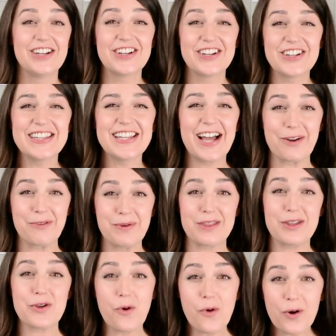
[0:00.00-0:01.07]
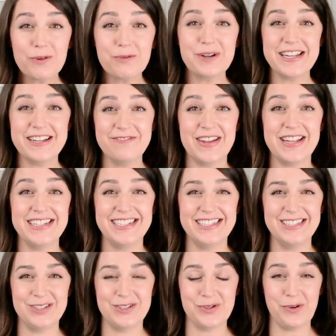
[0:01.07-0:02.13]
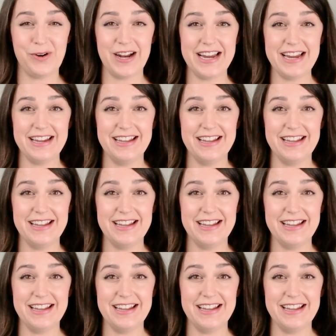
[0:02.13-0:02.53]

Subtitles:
Good luck with your reinvented story.